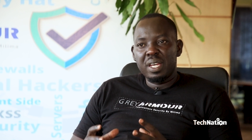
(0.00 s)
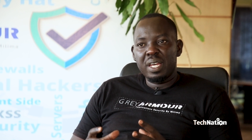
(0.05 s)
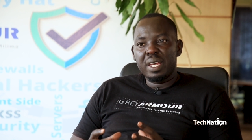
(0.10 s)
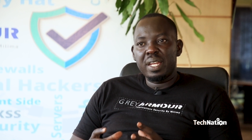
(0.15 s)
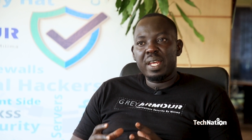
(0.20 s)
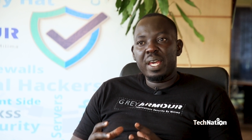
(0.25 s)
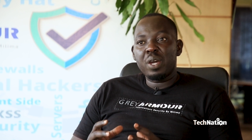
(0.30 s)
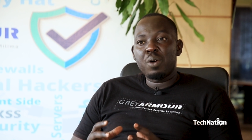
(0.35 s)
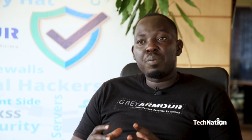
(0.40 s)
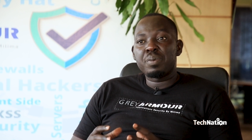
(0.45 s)

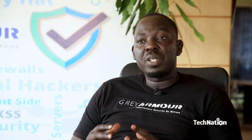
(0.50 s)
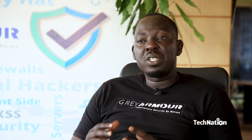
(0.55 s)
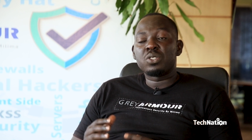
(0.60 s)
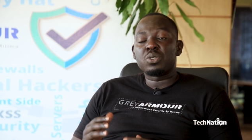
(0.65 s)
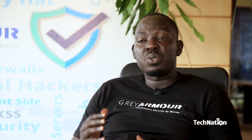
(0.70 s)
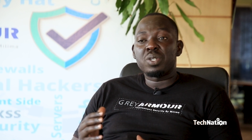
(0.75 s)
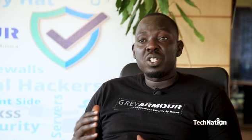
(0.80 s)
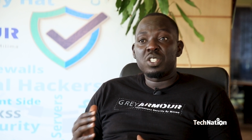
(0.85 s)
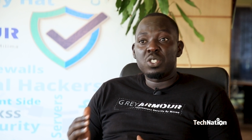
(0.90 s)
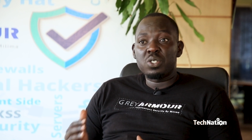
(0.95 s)
in helping
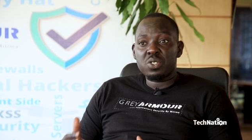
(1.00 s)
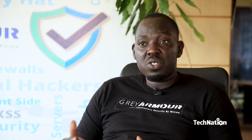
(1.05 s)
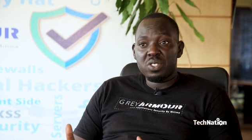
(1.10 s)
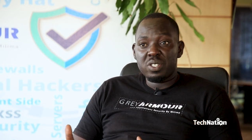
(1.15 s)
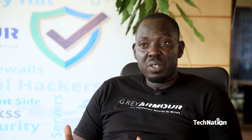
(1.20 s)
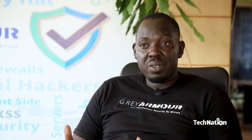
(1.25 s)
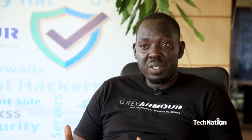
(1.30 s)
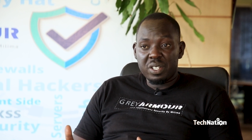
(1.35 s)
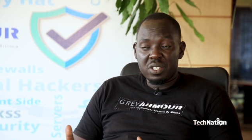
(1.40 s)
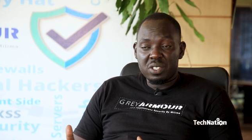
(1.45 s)
to reduce
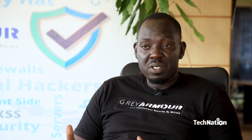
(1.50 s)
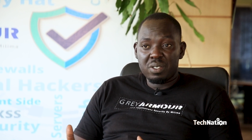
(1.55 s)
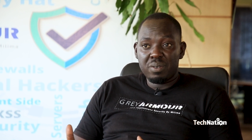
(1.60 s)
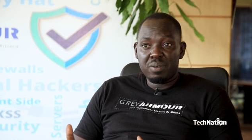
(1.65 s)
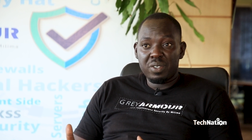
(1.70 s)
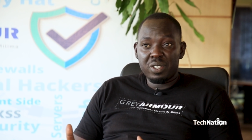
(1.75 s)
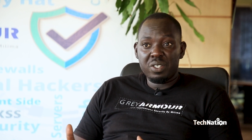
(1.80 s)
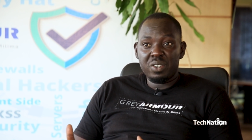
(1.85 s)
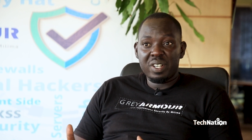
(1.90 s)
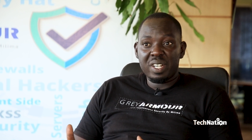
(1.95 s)
the risk for the